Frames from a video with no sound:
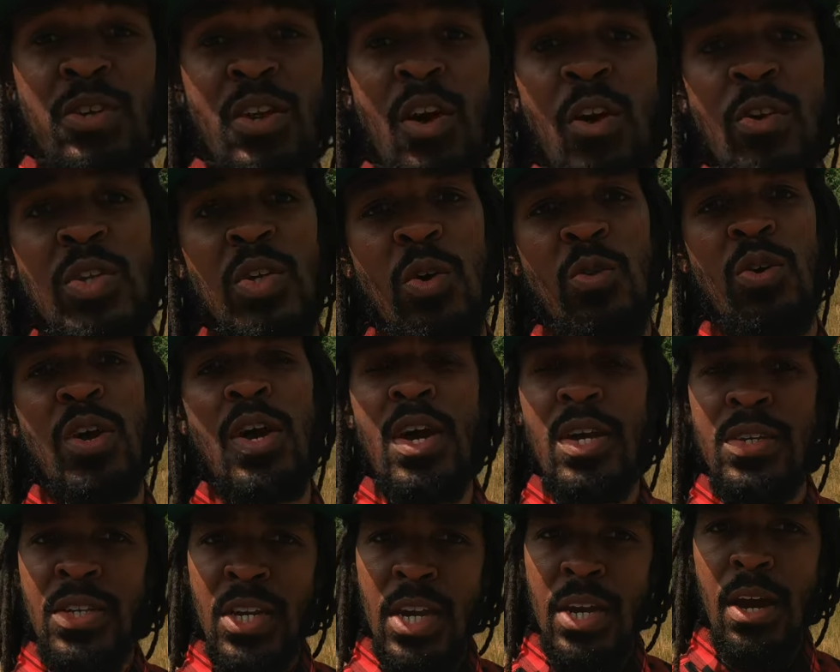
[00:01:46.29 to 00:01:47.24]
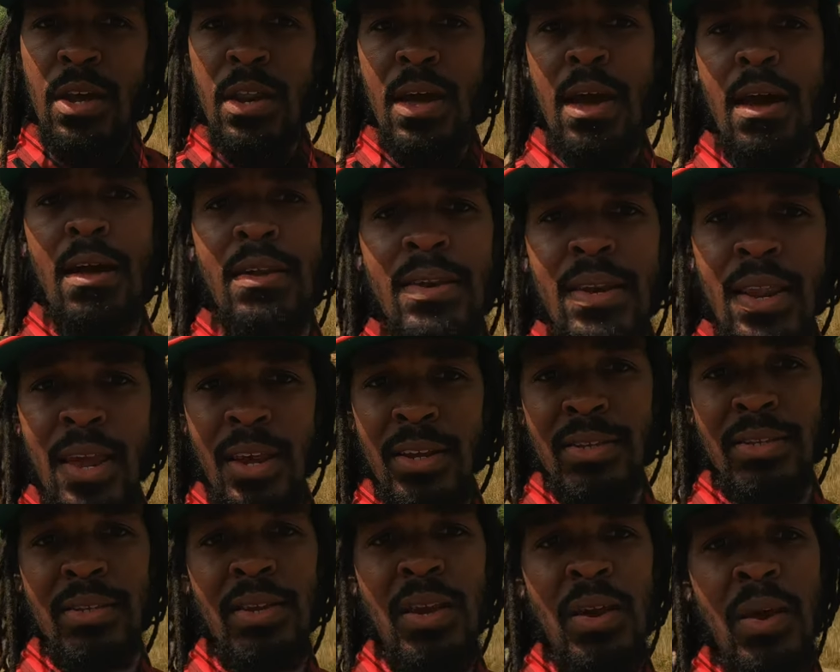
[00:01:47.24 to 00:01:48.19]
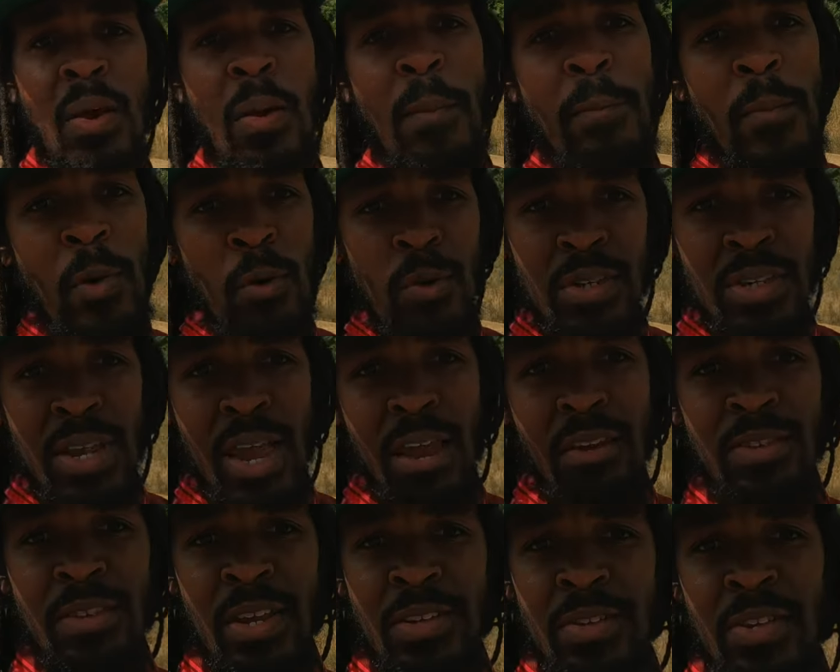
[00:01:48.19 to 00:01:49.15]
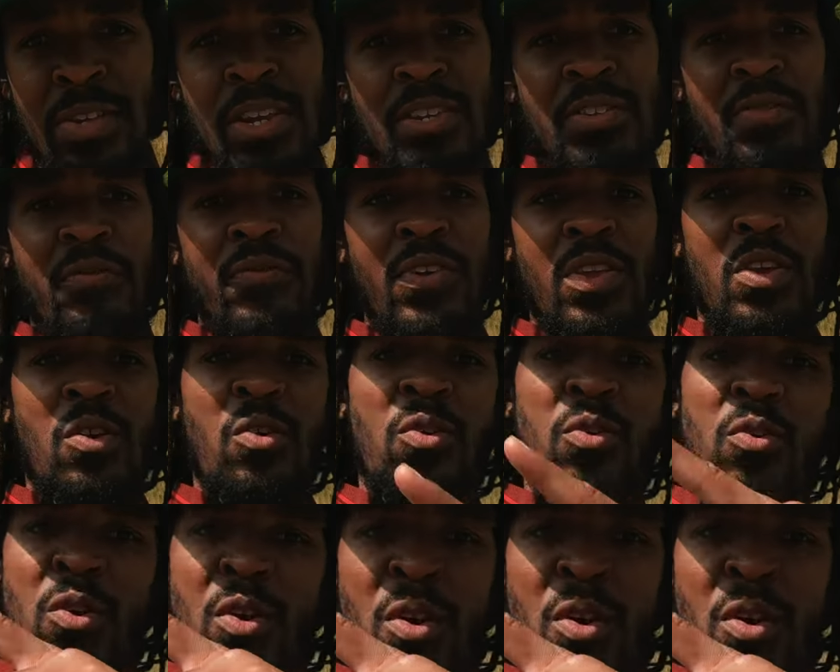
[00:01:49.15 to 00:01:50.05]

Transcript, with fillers: And also check out our next motorcycle destination video